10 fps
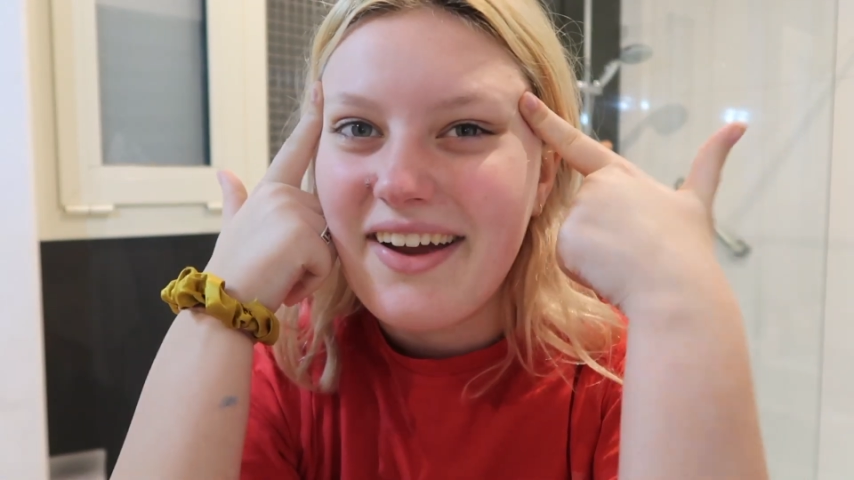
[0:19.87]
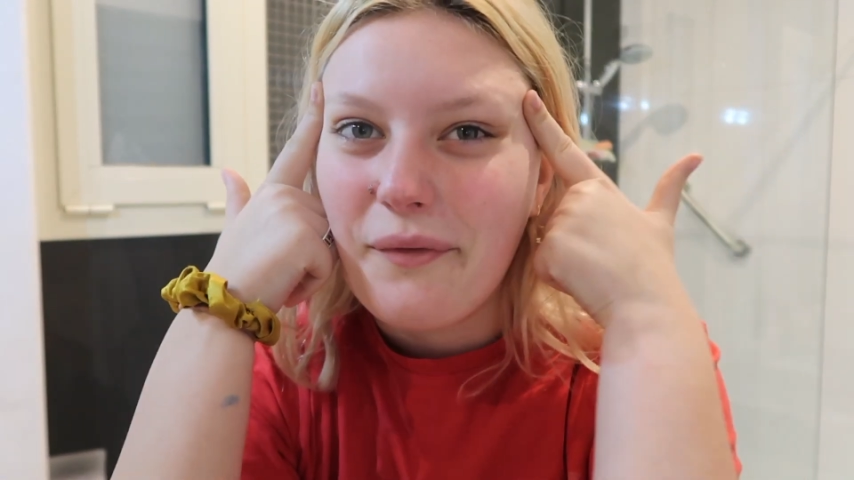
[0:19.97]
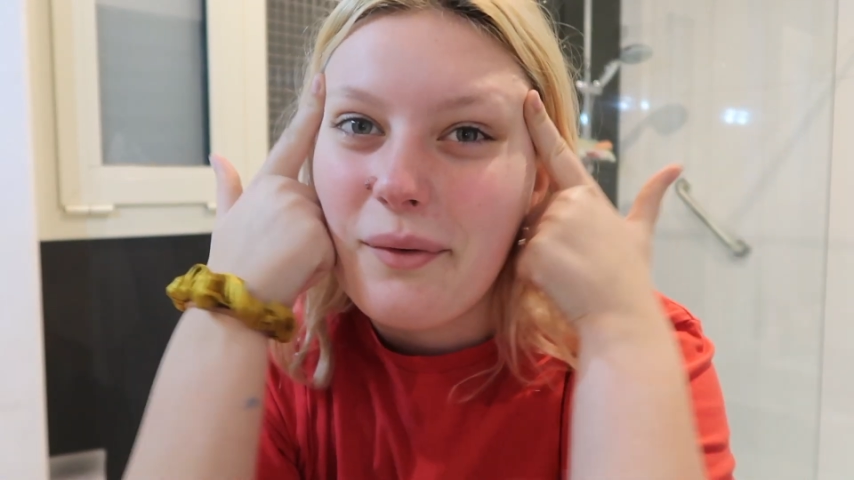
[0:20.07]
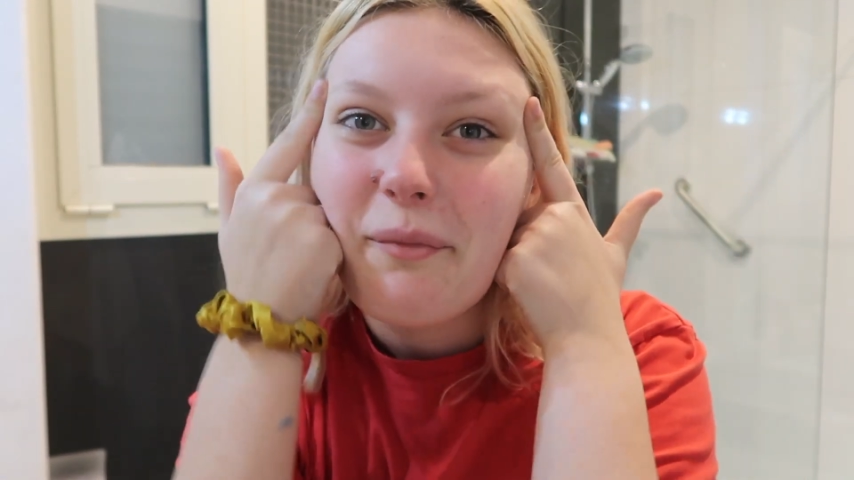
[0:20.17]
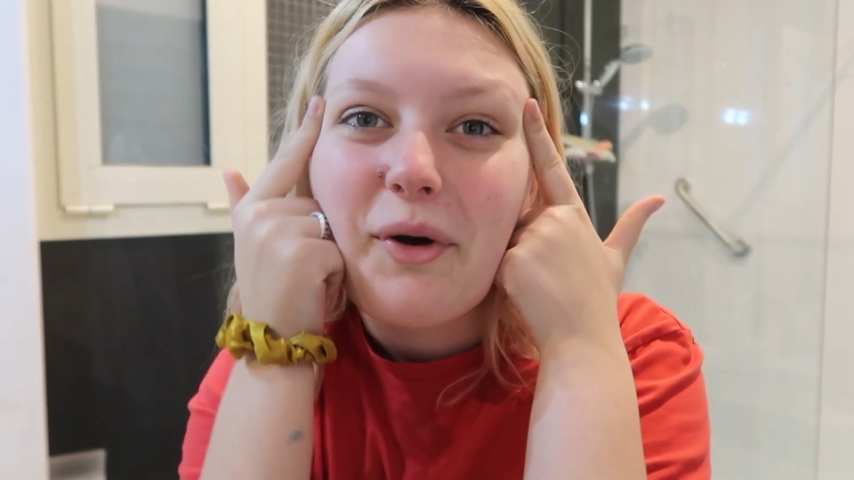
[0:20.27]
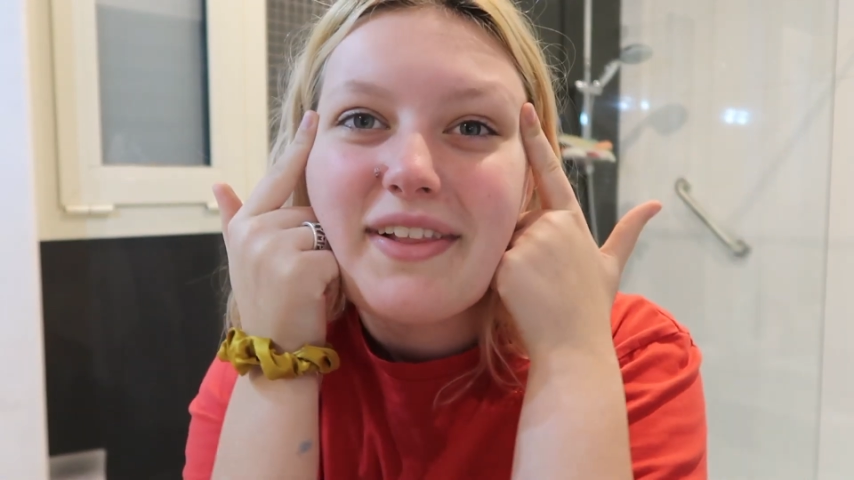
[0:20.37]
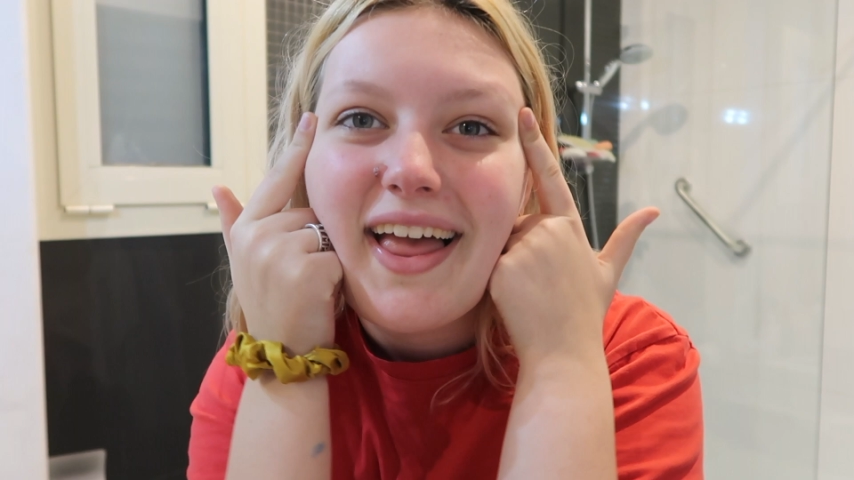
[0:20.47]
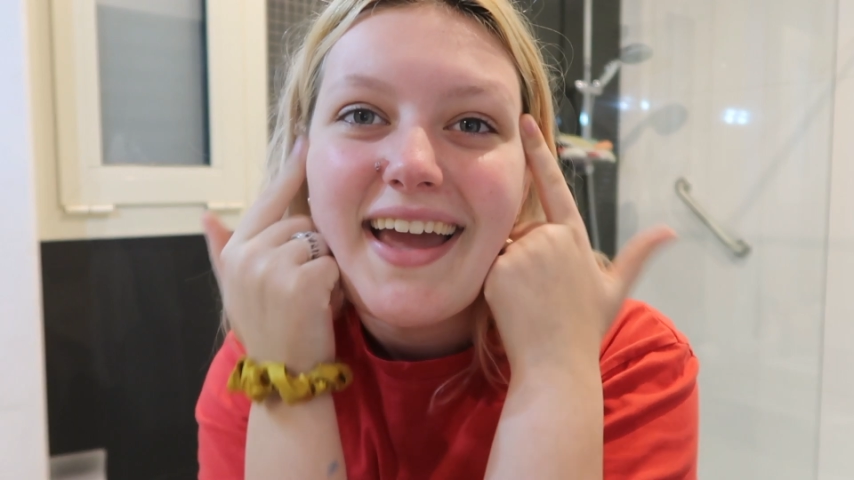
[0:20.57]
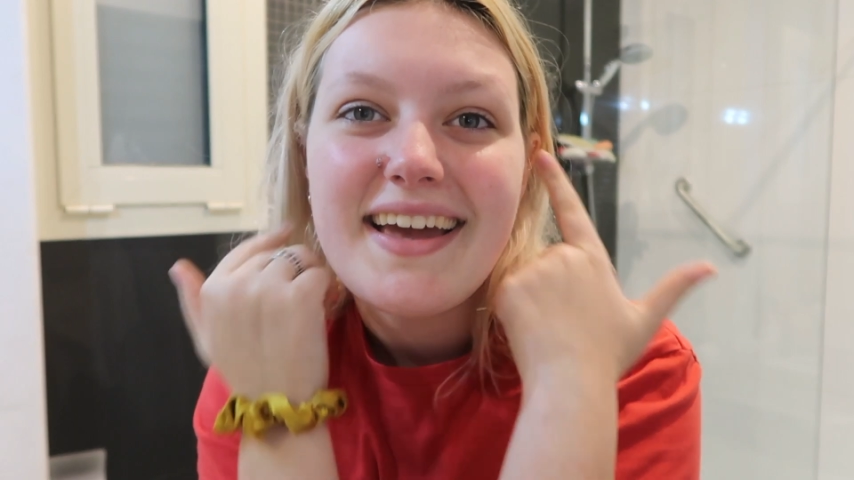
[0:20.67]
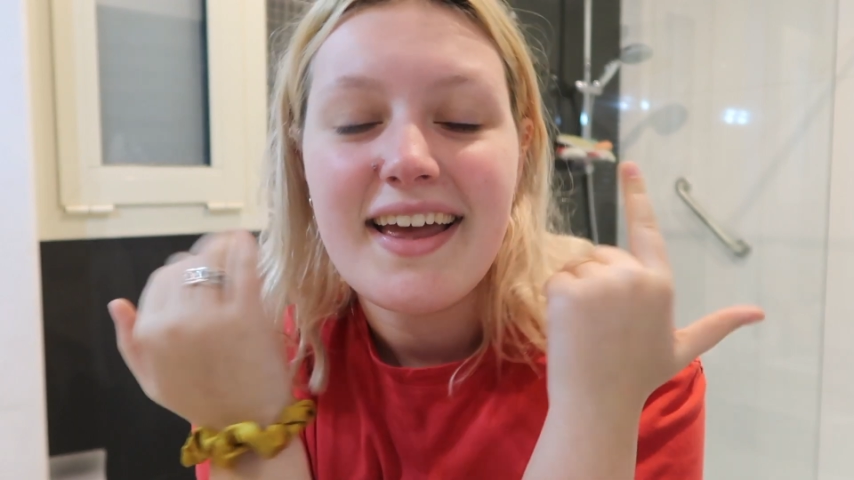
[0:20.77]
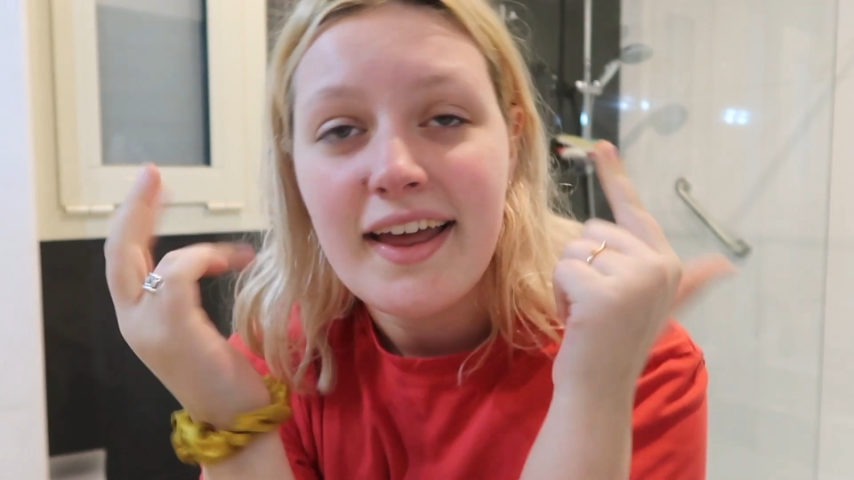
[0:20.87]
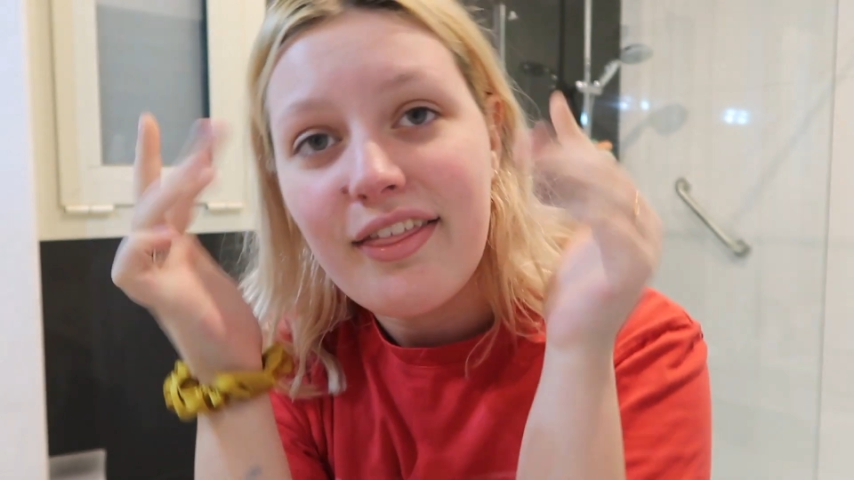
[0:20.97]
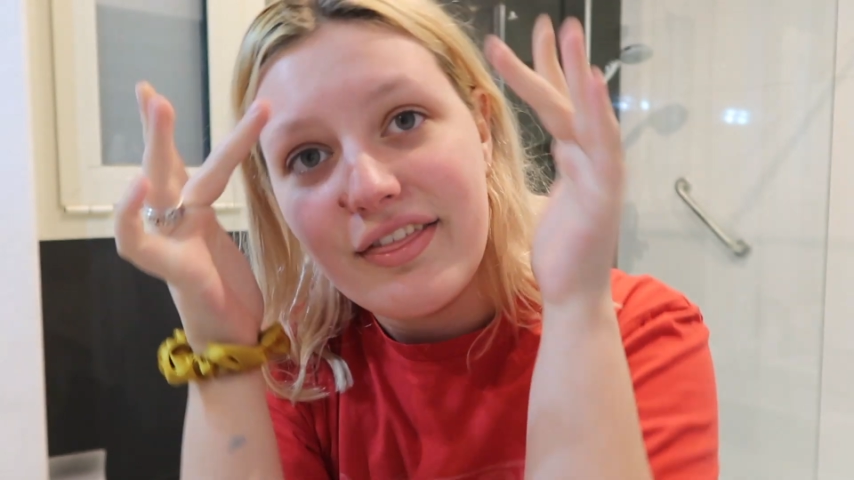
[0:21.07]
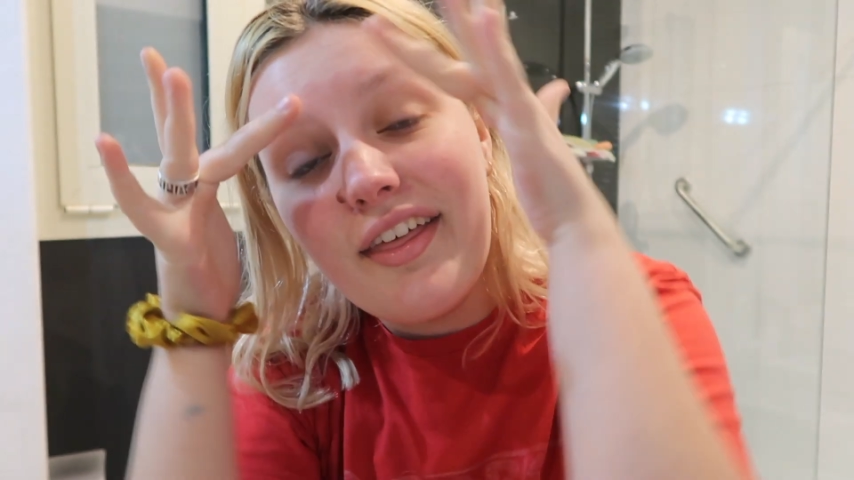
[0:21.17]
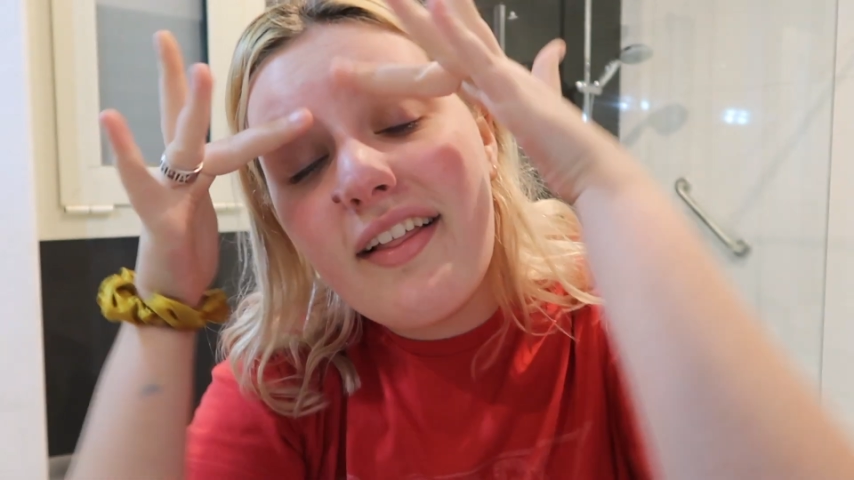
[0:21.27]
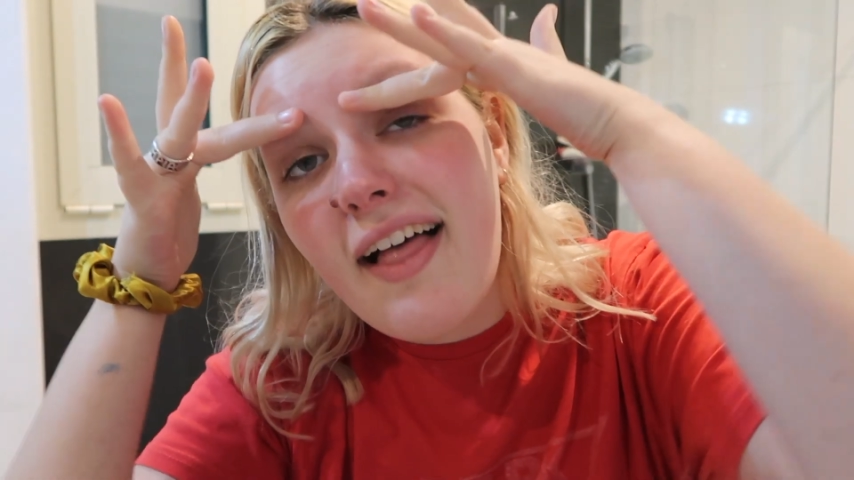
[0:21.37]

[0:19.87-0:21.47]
or more like the